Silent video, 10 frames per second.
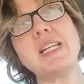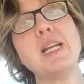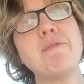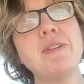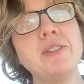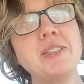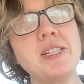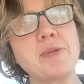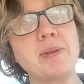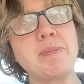Now, if we look at
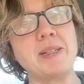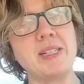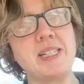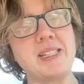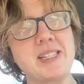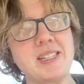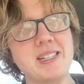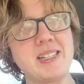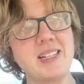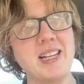these Renban lines,
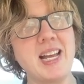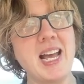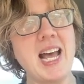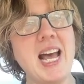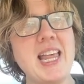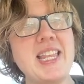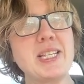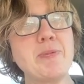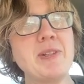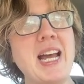
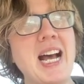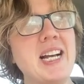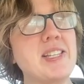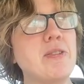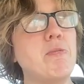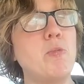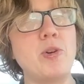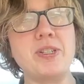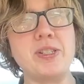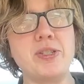this one has a
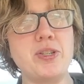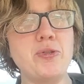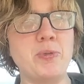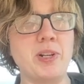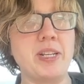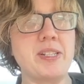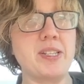1 and 2 on it,